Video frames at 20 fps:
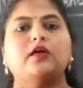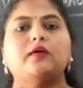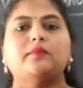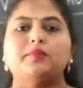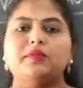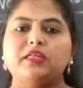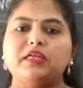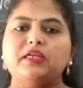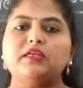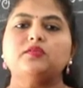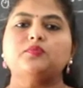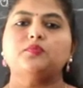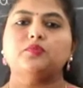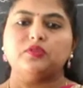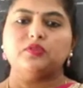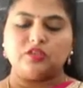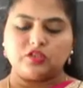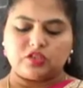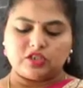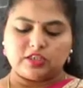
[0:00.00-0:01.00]
please
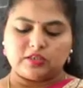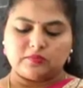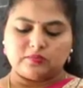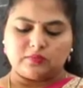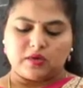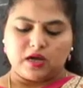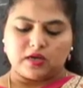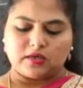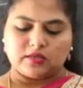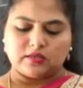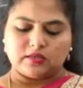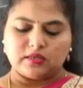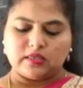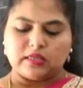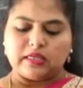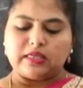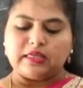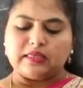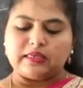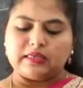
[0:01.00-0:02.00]
put the tick mark.
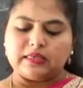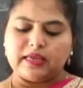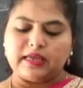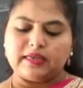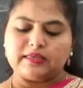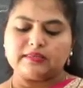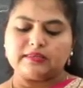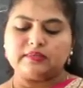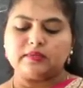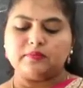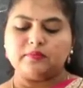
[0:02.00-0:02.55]
Next,